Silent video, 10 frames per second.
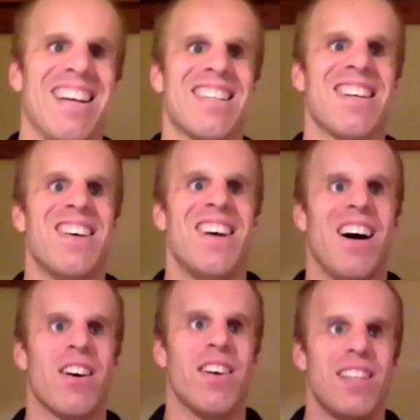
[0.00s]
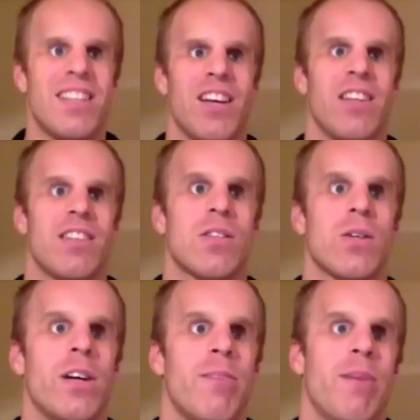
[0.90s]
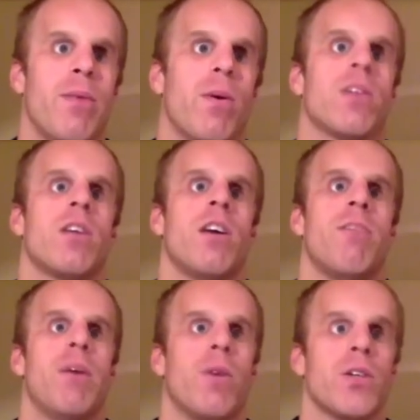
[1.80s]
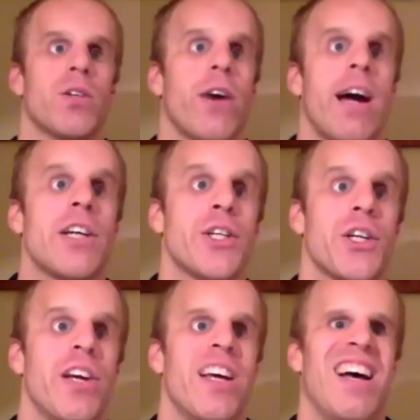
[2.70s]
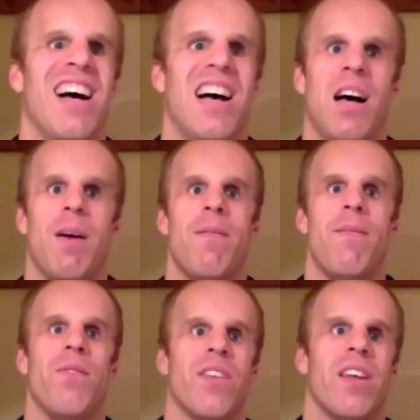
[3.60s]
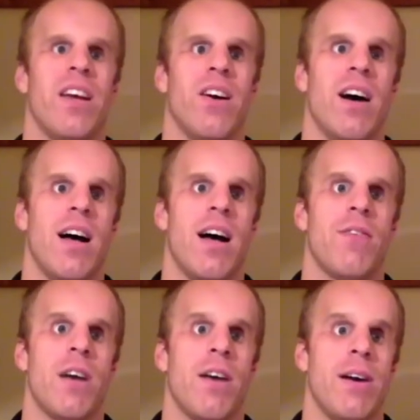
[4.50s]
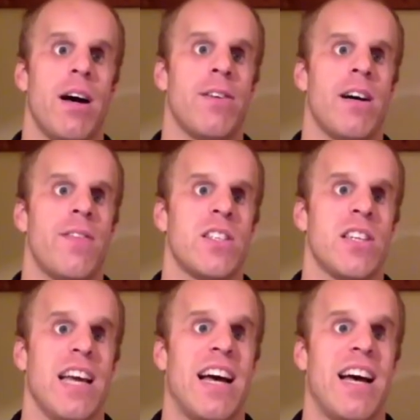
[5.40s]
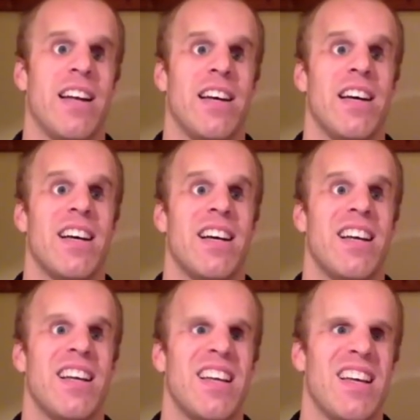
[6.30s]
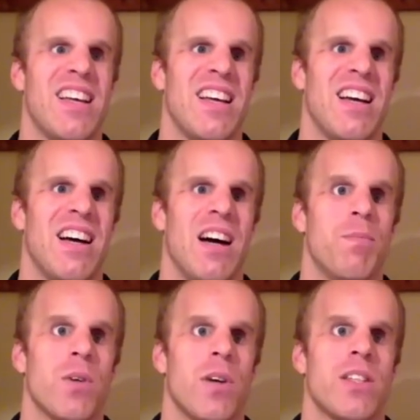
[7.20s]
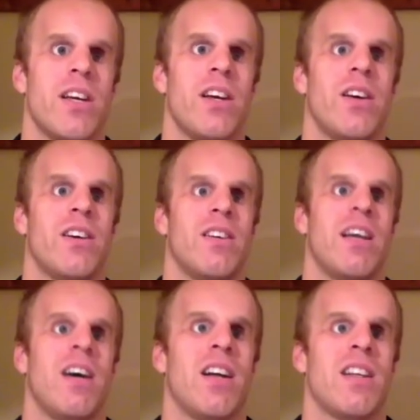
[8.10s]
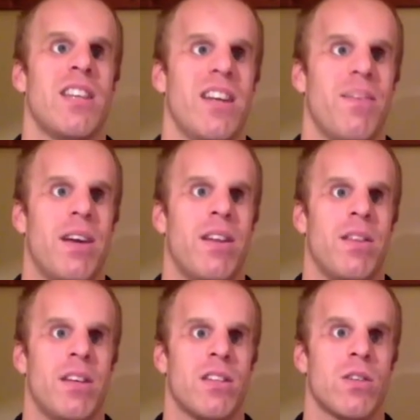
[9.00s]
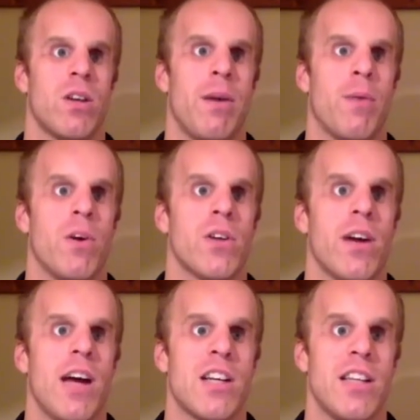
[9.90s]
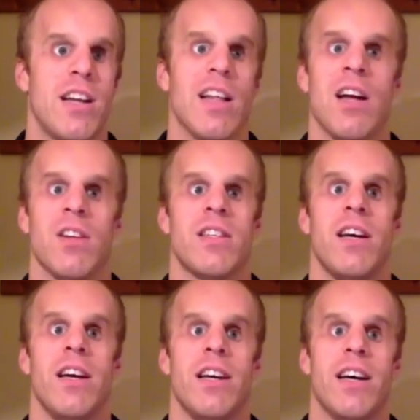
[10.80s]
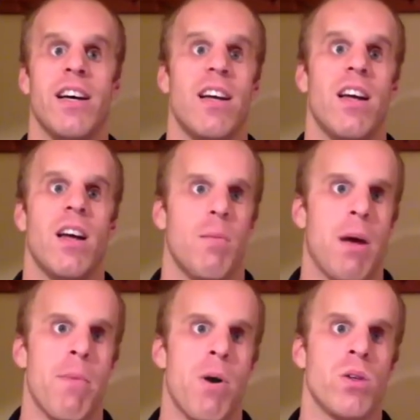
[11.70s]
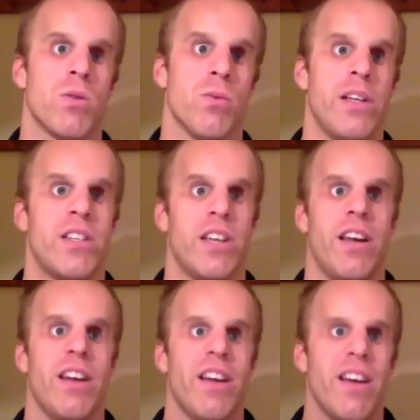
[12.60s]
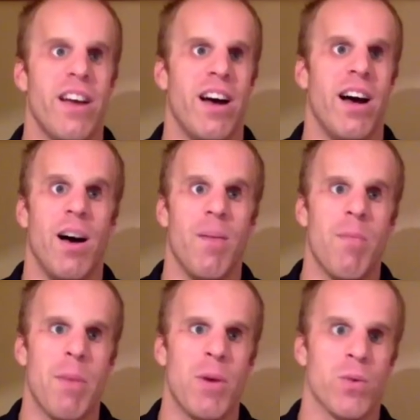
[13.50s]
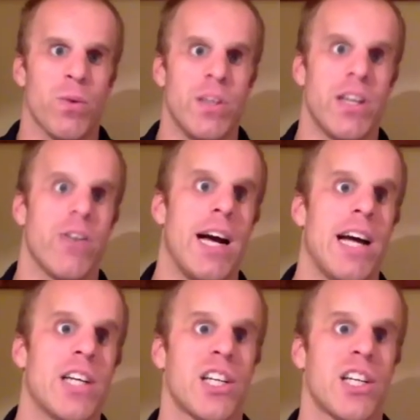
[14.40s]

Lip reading: So I'll go ahead and tell you the story of my worst crash. I've obviously had a, so I'll tell you the story of my worst crash, and then I'll tell you my most recent crash.